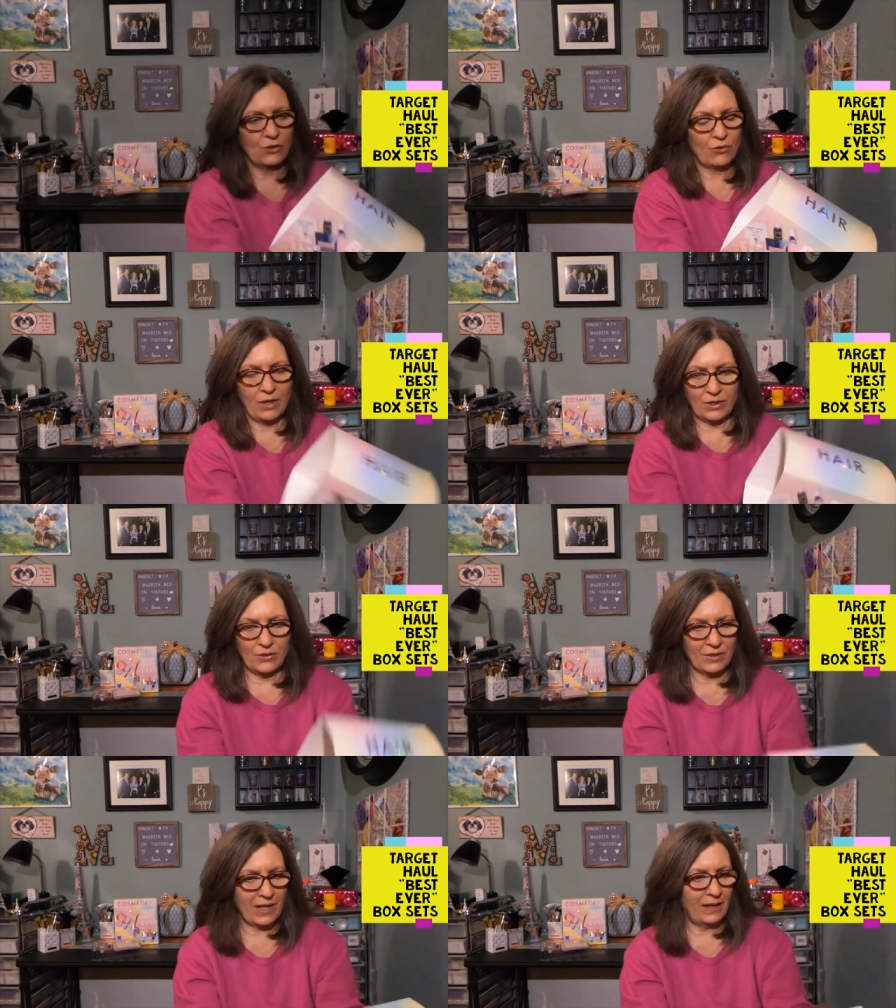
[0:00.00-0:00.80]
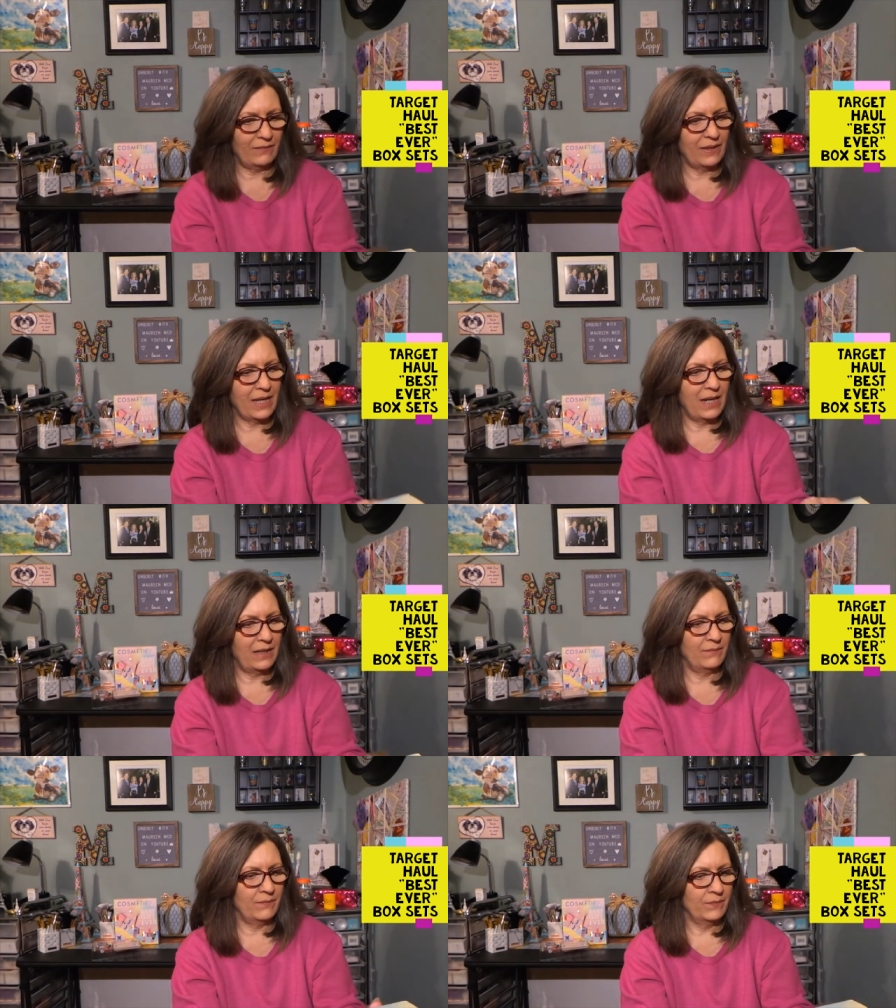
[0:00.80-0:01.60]
to try to use that if I
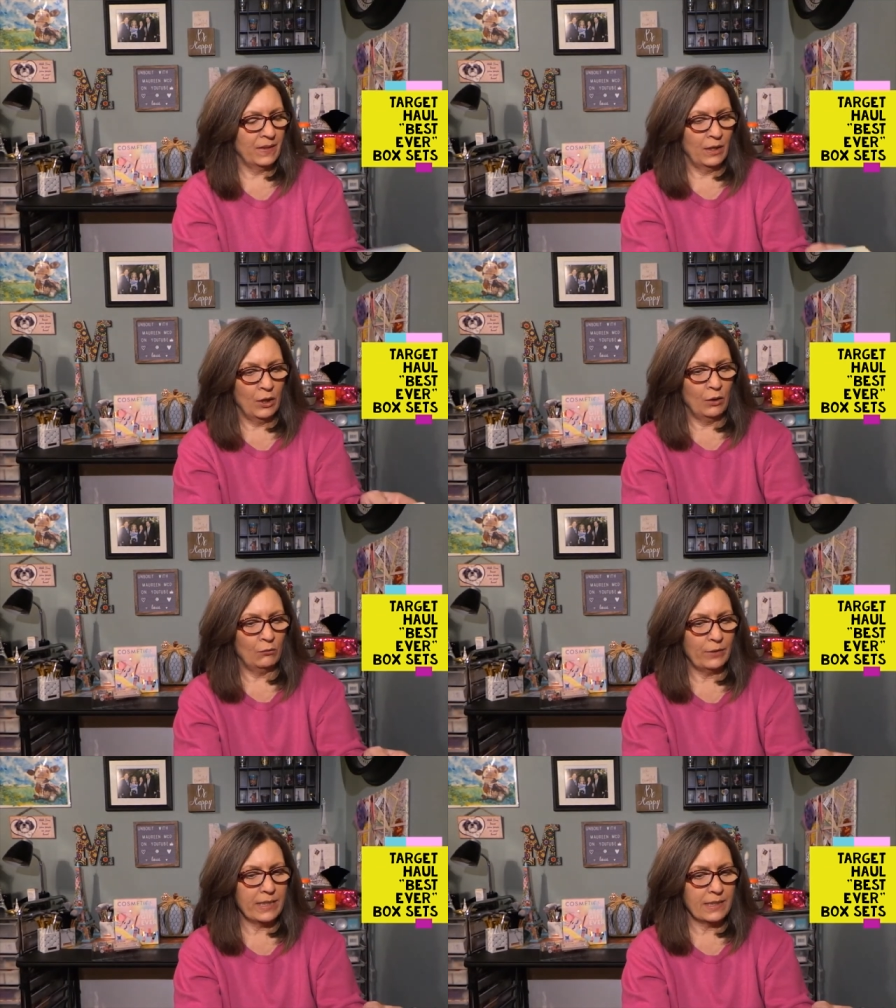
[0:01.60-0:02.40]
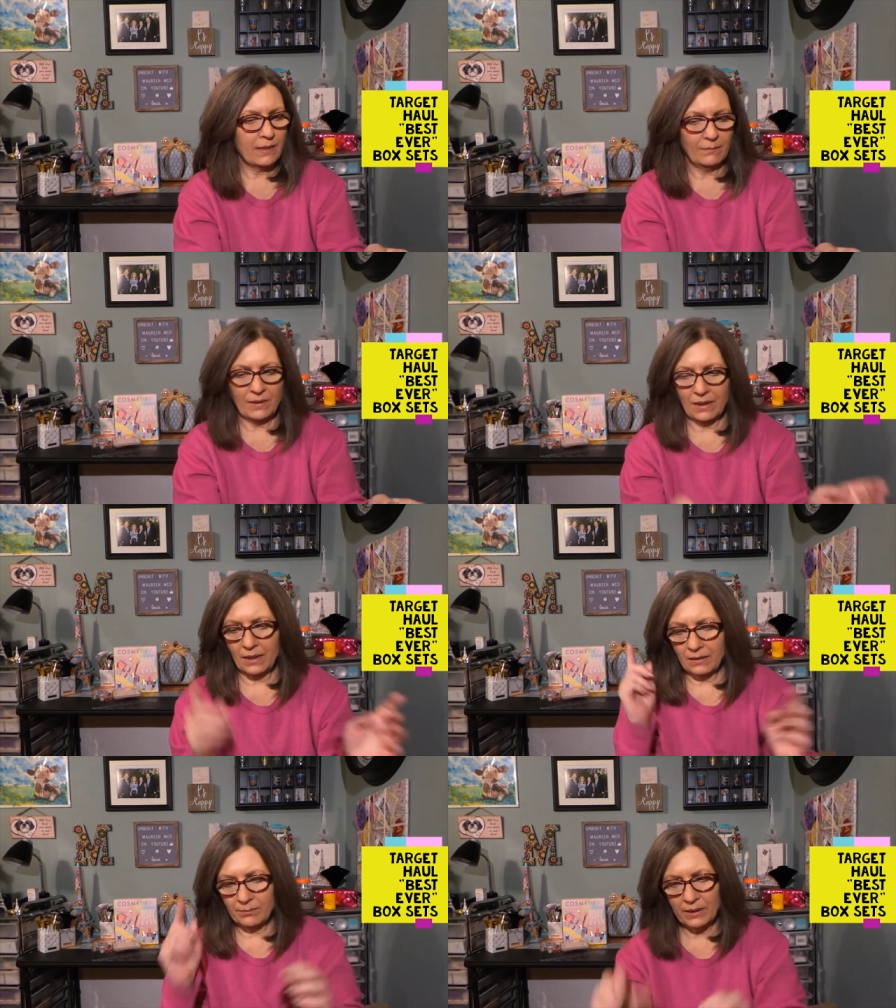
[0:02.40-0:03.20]
can't read
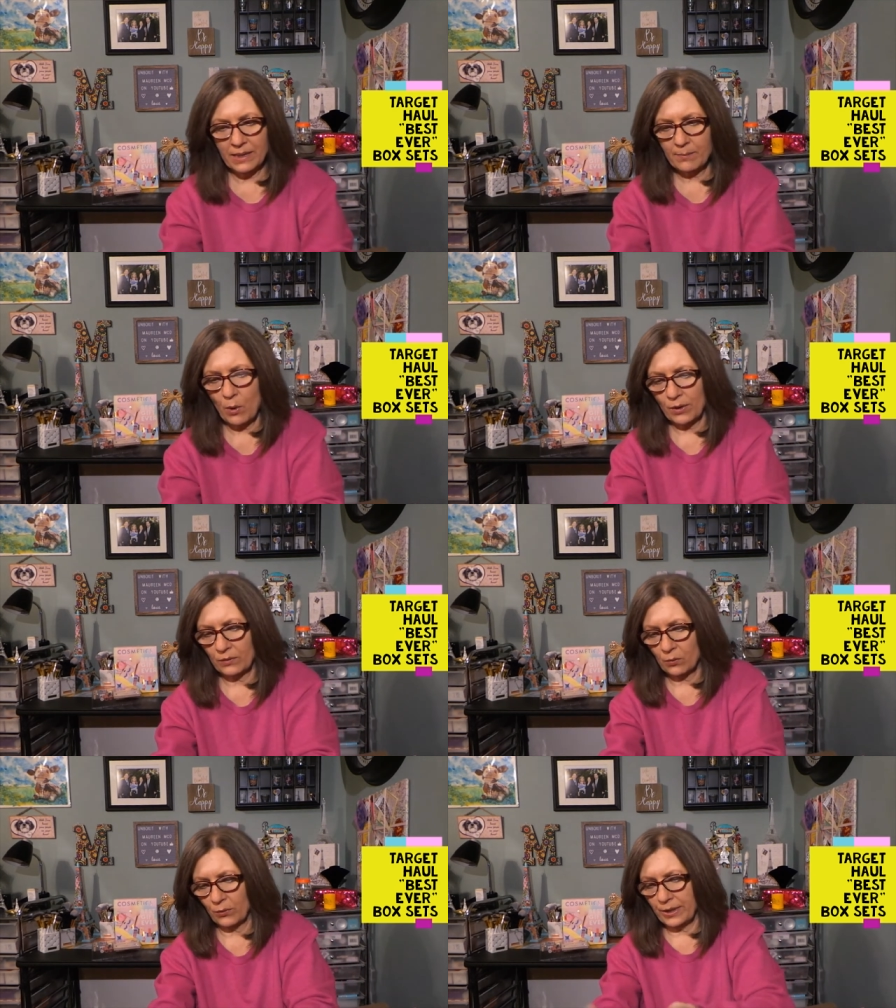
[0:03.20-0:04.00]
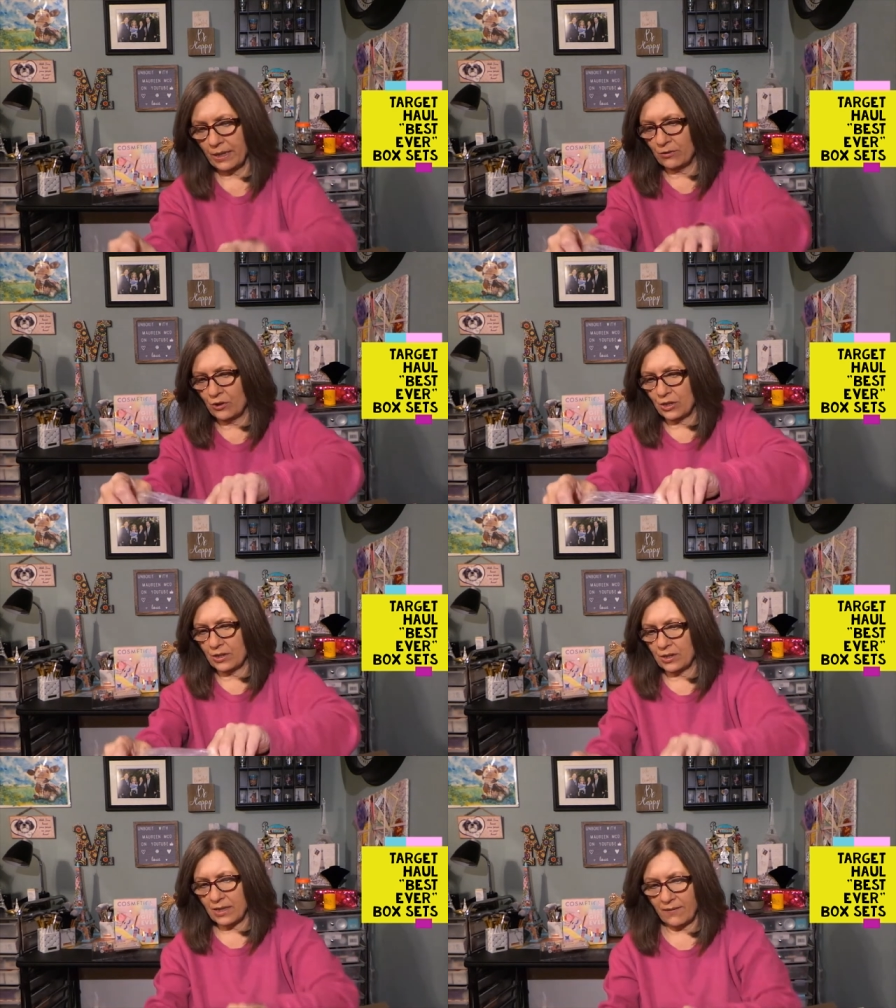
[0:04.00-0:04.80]
something. Please pardon Oreo. She's
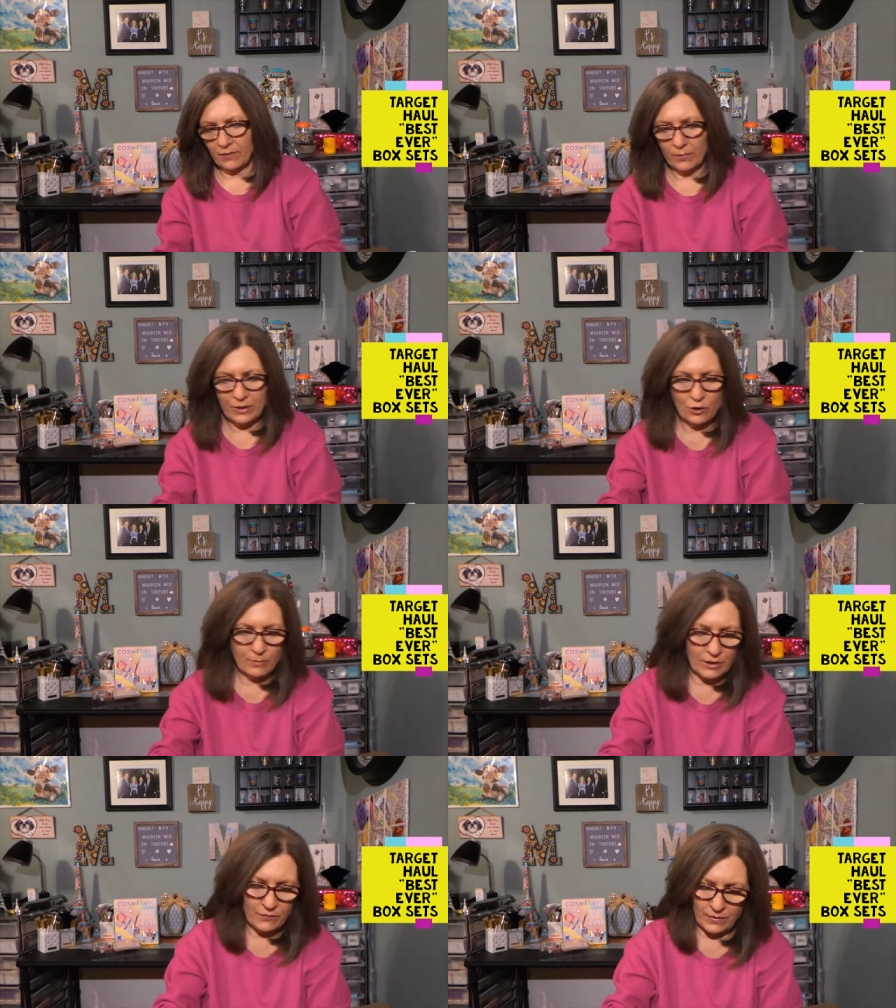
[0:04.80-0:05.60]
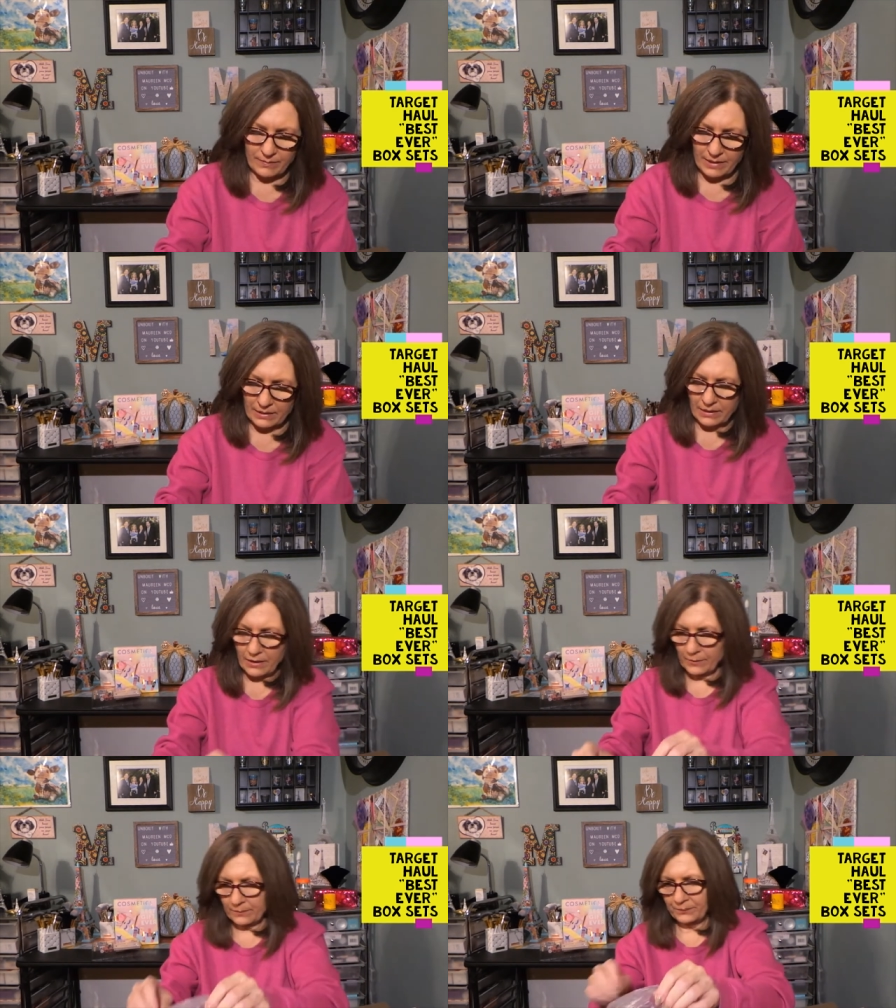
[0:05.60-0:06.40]
just having way too much fun back there.
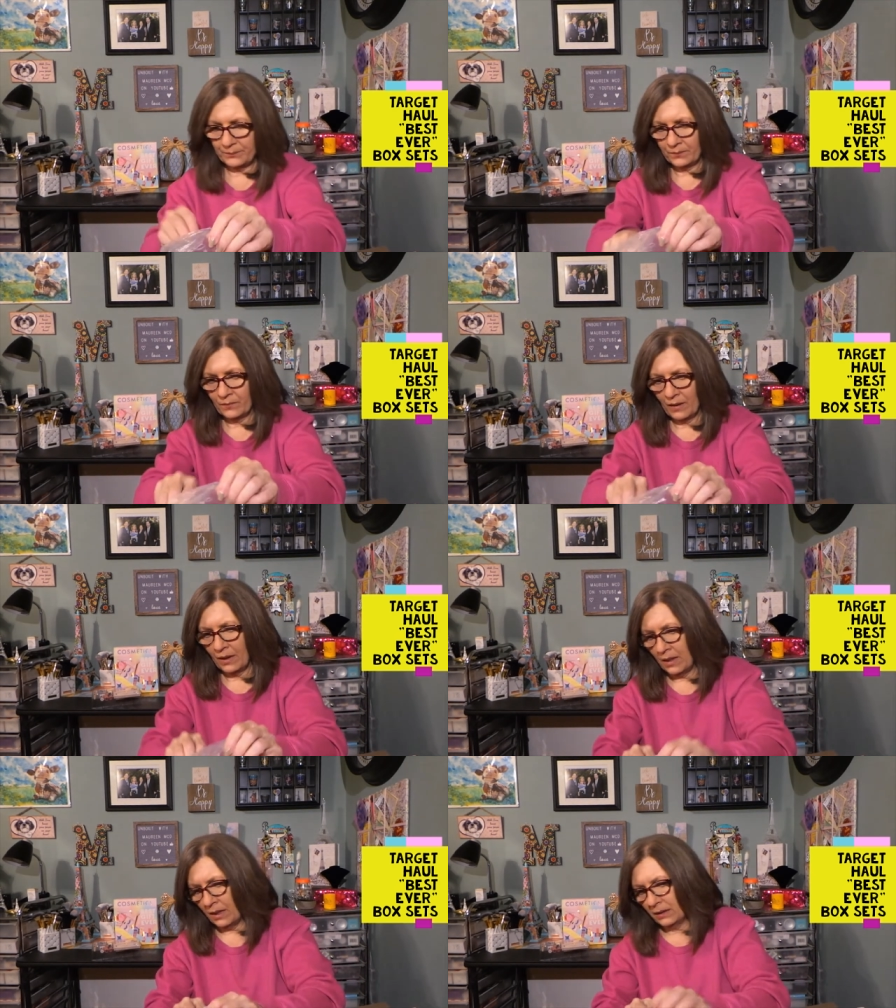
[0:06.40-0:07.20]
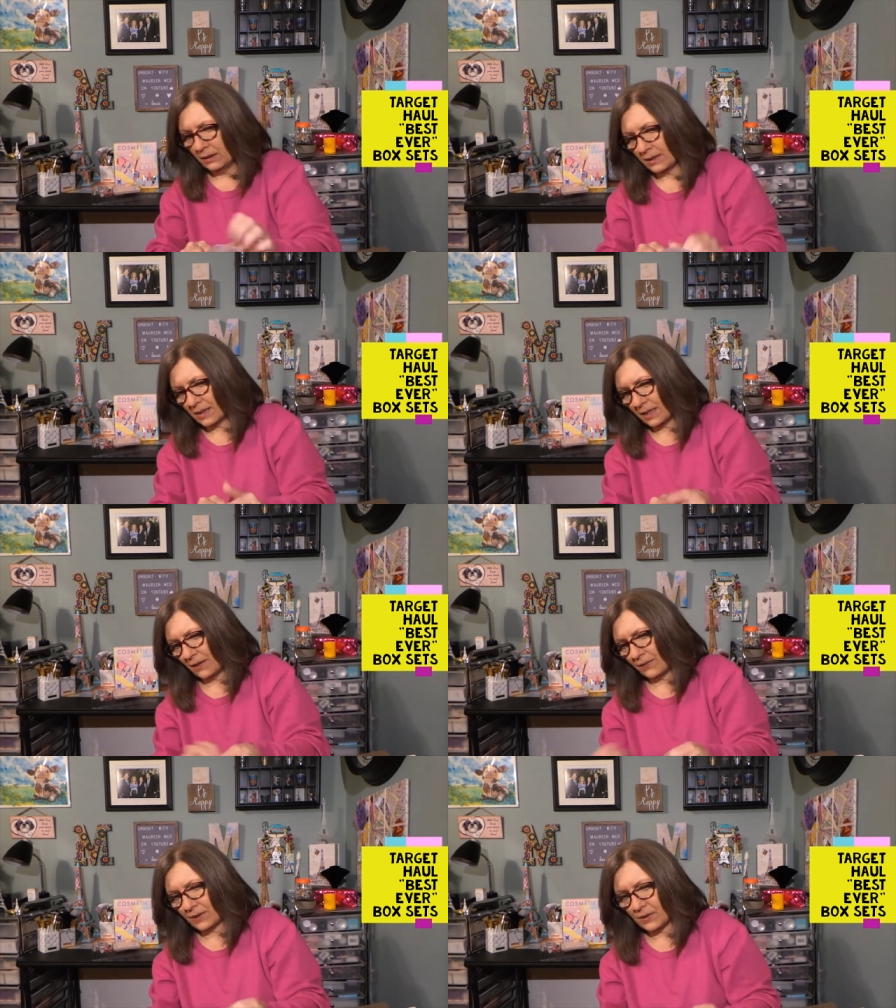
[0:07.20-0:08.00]
Let's see
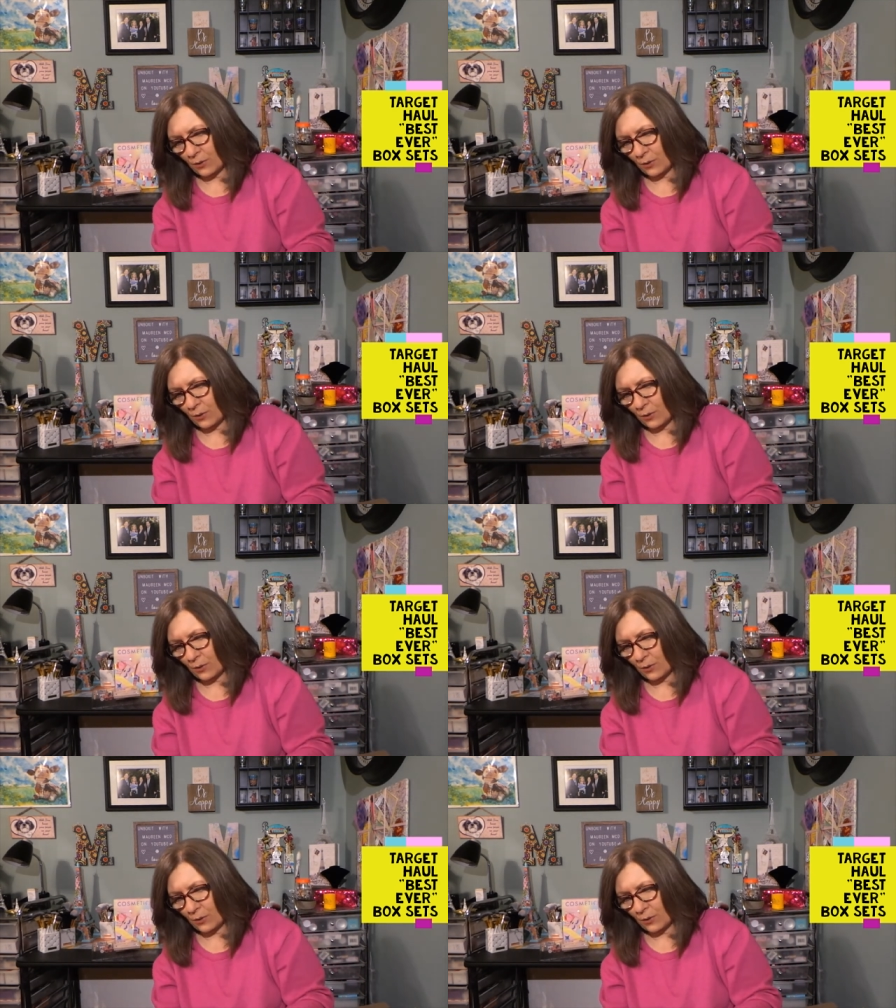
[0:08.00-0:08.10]
how this